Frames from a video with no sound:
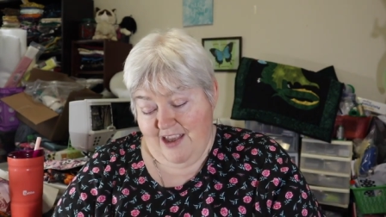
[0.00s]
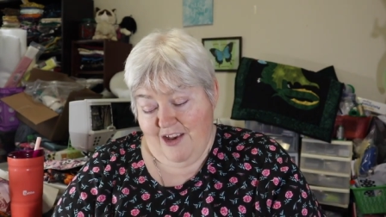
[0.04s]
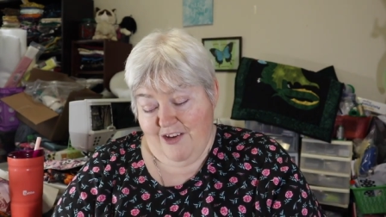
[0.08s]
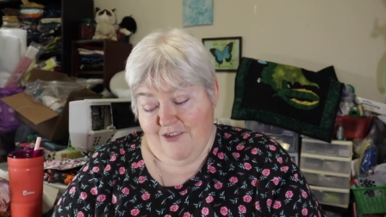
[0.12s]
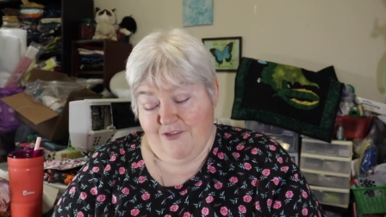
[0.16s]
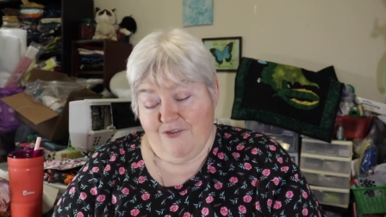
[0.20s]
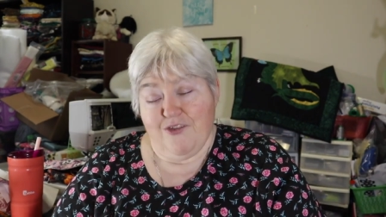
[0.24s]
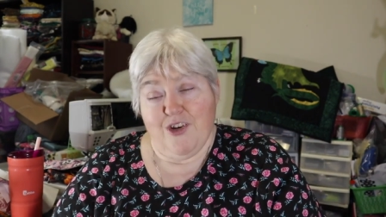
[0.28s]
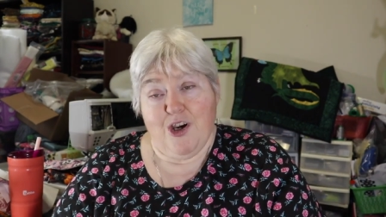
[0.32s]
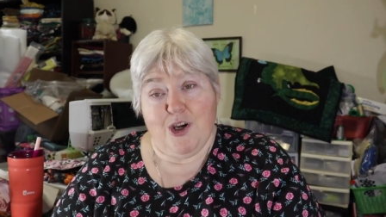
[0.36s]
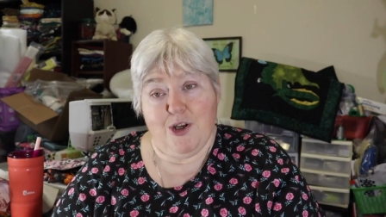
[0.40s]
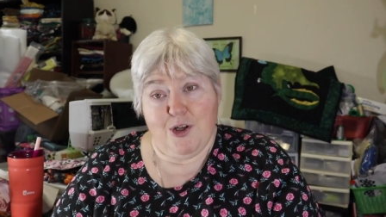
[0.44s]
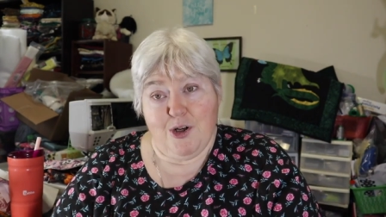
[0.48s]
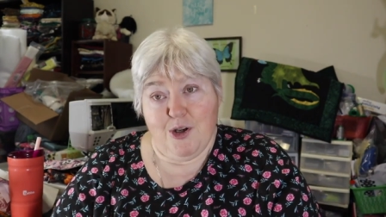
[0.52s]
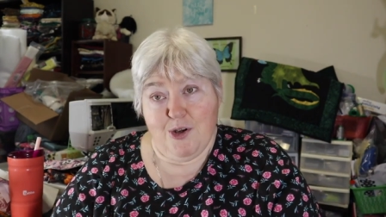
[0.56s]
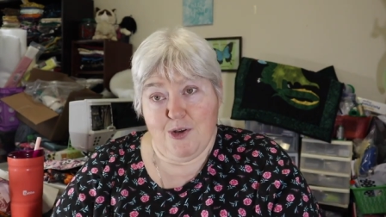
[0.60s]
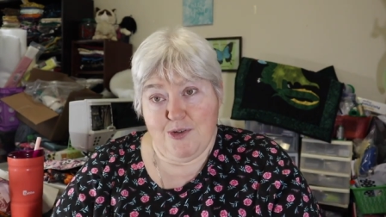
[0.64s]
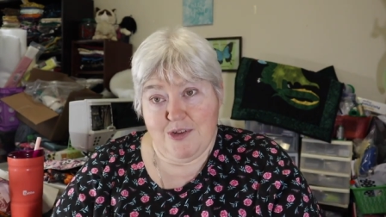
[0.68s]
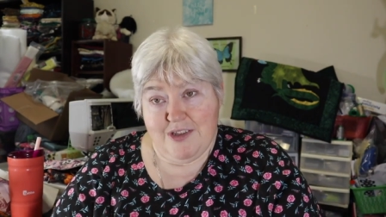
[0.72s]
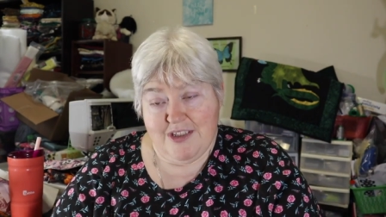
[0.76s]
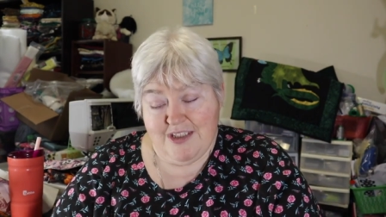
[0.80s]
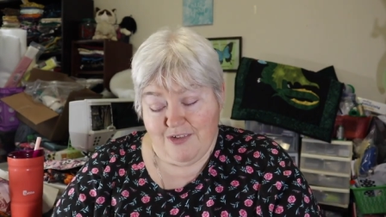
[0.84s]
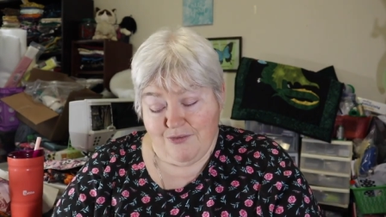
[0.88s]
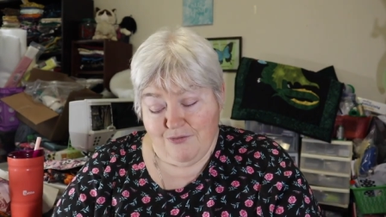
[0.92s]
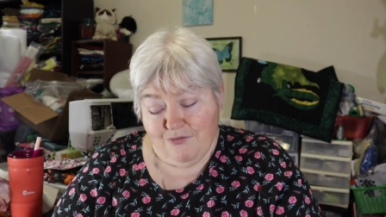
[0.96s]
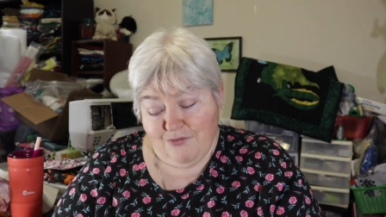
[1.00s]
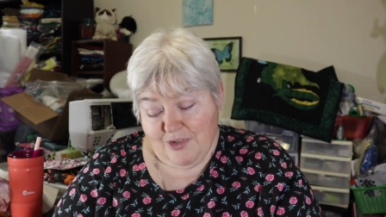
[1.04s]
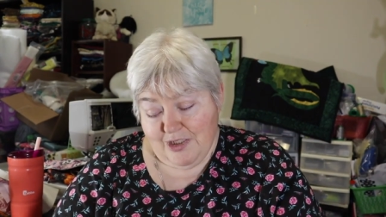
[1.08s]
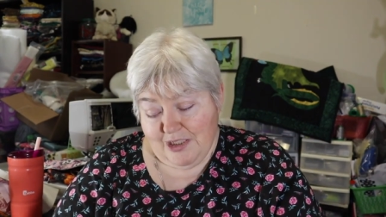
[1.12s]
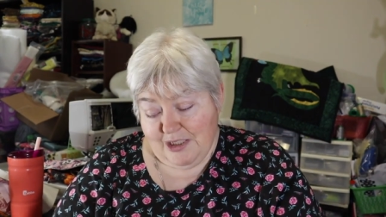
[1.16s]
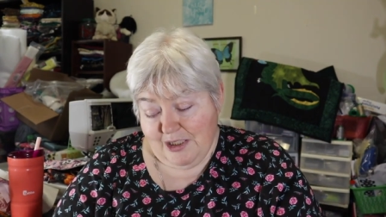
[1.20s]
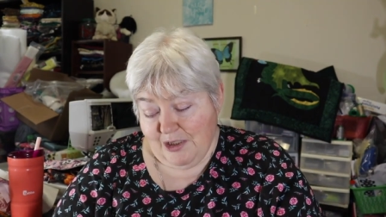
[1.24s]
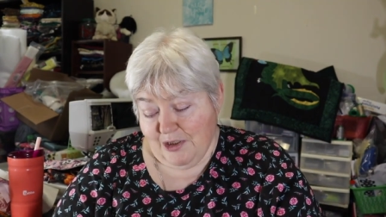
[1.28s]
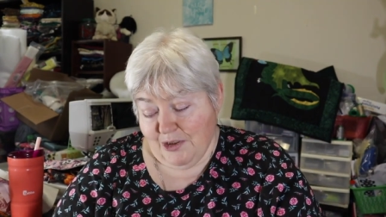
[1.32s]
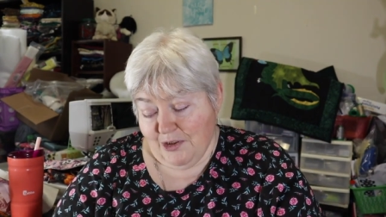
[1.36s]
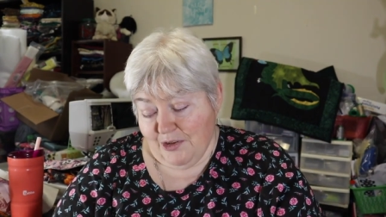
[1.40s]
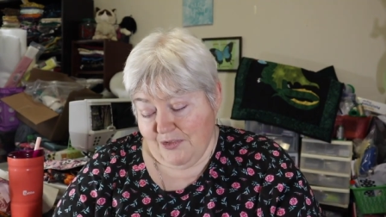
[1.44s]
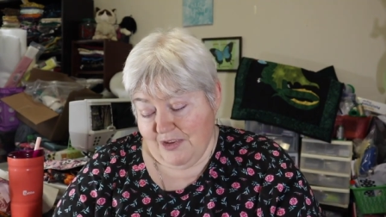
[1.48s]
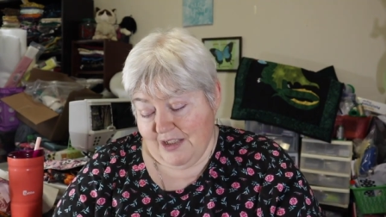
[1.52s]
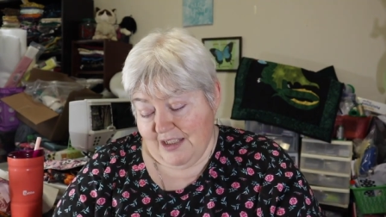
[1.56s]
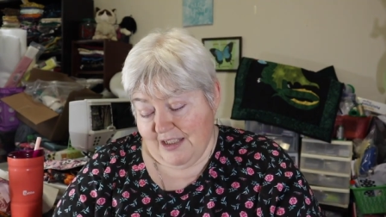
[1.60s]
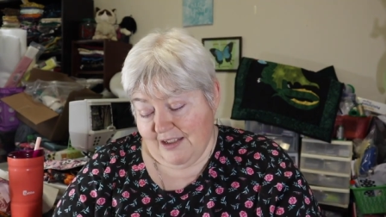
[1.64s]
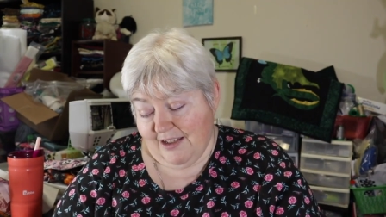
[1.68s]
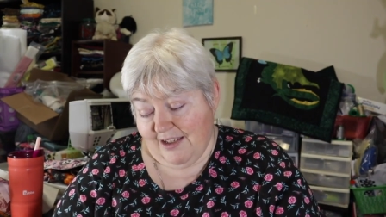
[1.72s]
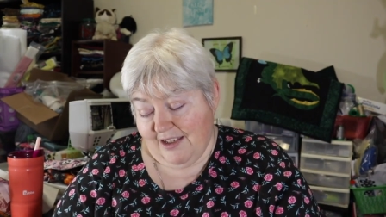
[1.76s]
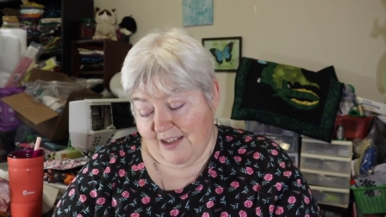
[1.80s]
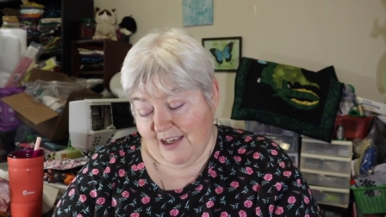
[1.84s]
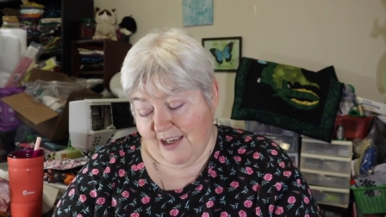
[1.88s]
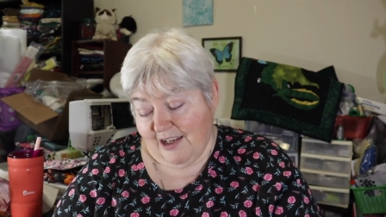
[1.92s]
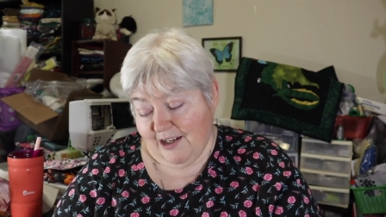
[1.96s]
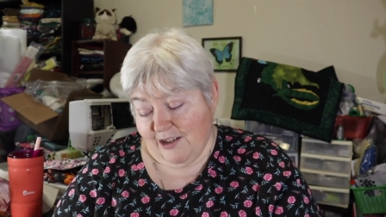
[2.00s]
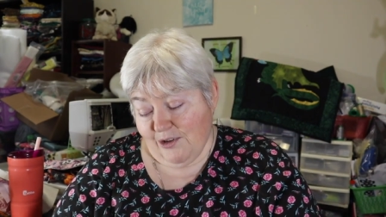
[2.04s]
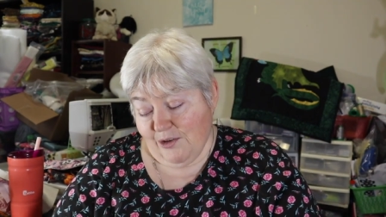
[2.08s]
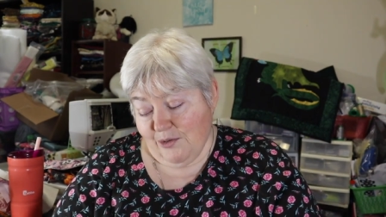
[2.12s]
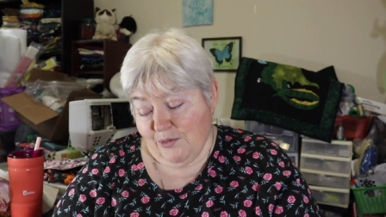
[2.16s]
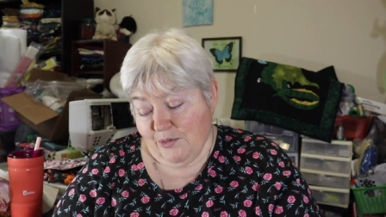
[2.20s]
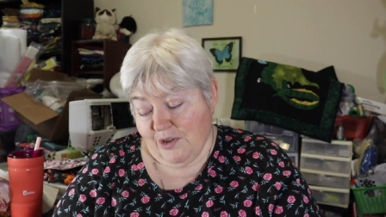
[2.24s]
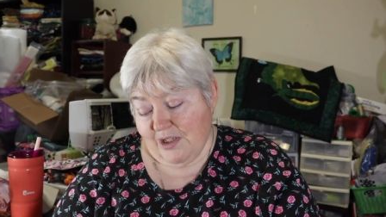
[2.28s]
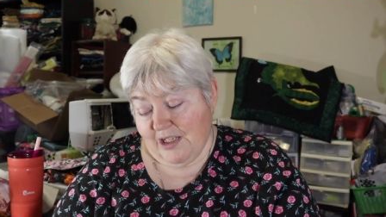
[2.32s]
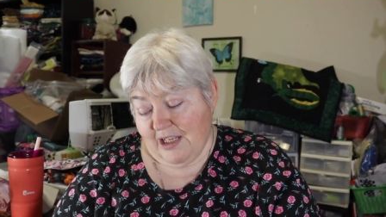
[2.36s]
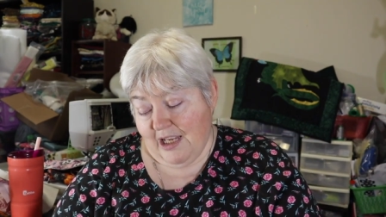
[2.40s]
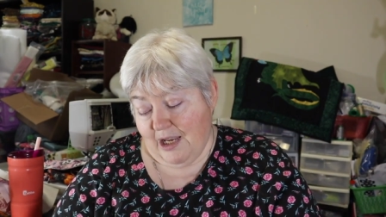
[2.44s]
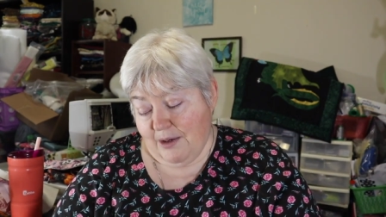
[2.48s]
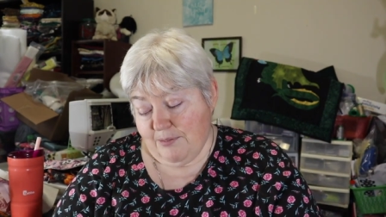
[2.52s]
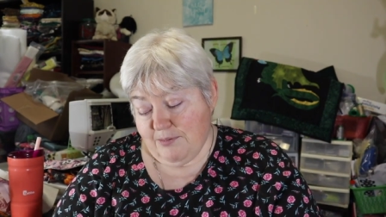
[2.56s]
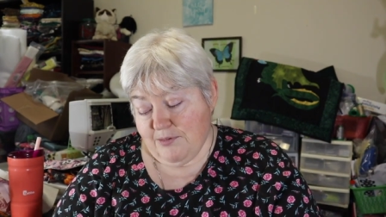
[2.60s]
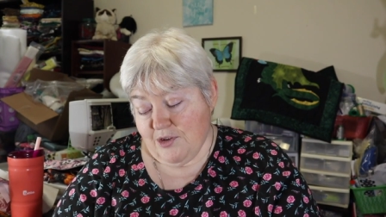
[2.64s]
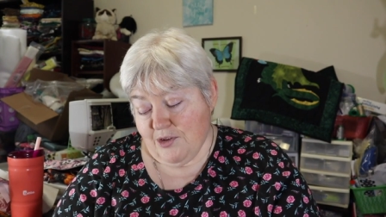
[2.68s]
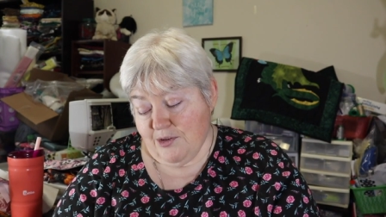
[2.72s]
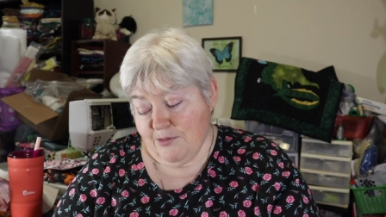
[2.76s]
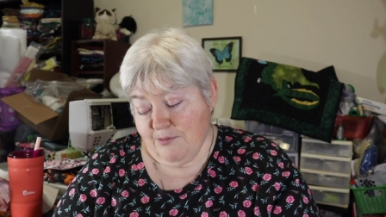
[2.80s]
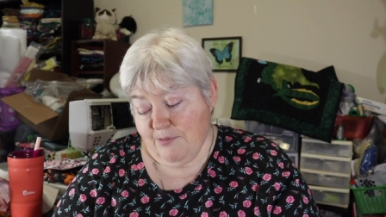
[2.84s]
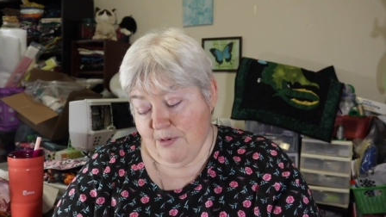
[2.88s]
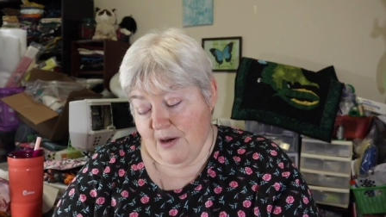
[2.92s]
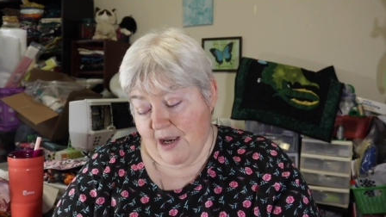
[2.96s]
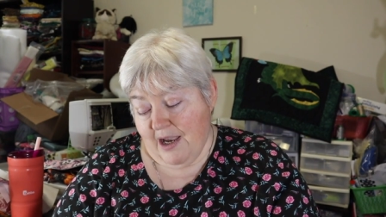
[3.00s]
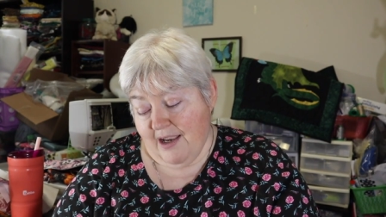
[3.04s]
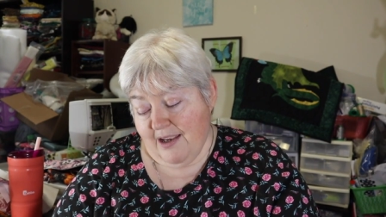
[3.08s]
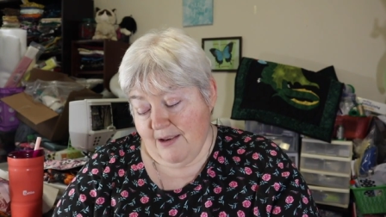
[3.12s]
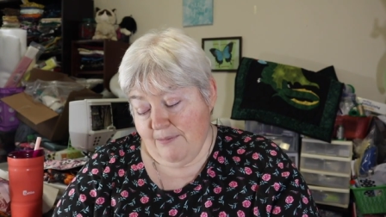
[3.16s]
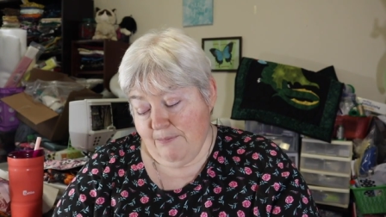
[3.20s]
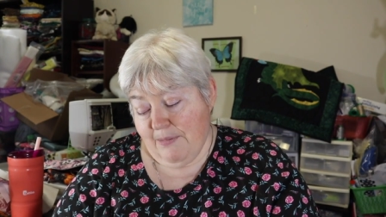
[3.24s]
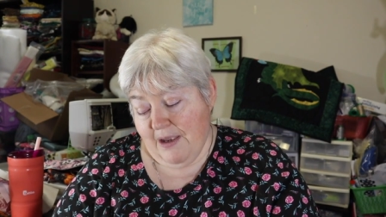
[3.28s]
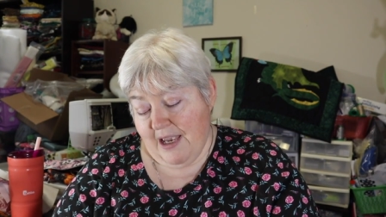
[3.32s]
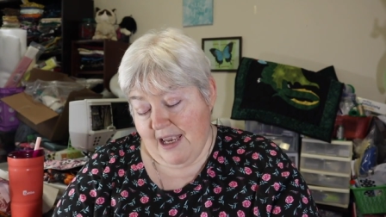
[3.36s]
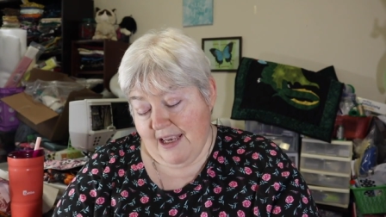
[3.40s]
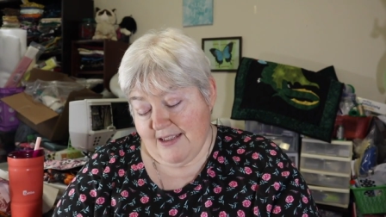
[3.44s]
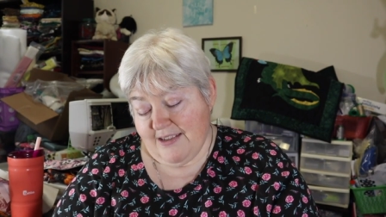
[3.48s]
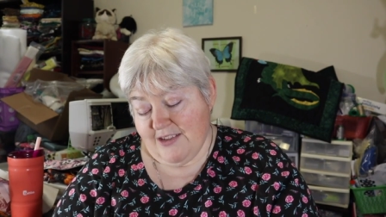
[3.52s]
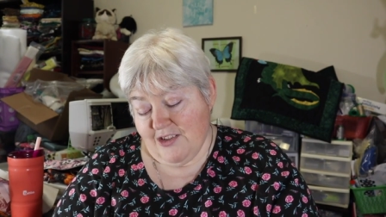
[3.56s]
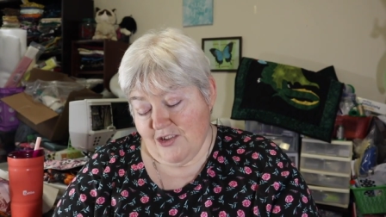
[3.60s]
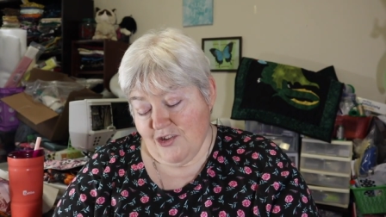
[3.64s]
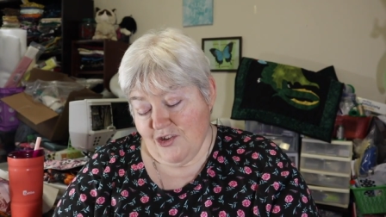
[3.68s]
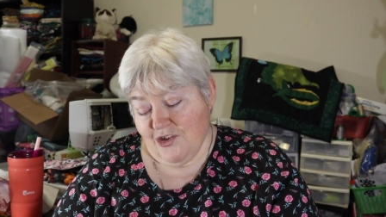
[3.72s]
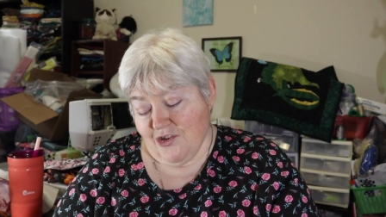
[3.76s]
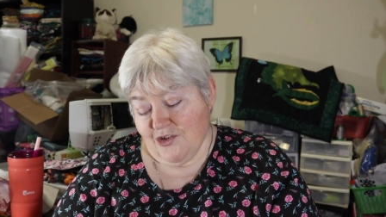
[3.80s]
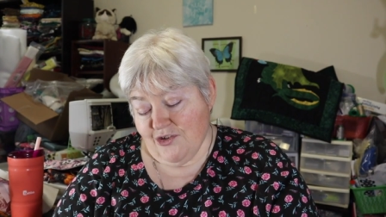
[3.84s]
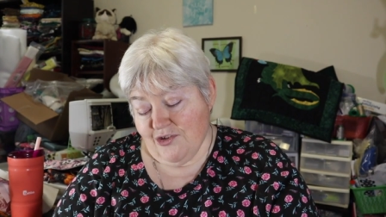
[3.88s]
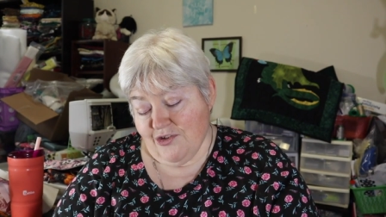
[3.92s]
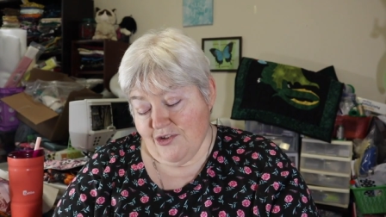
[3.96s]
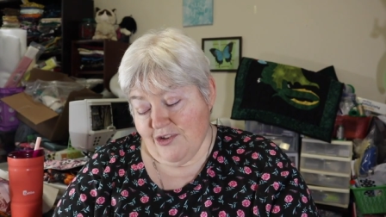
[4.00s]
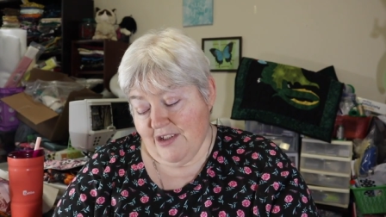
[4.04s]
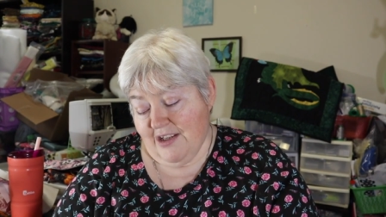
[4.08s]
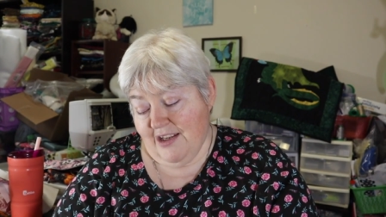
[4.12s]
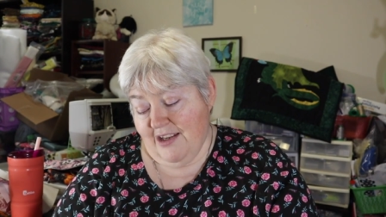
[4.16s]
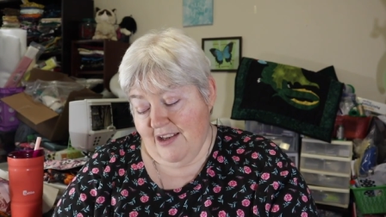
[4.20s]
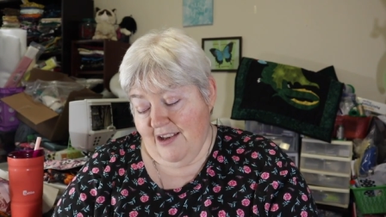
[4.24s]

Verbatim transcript: Photos and video of the encounter were captured by passengers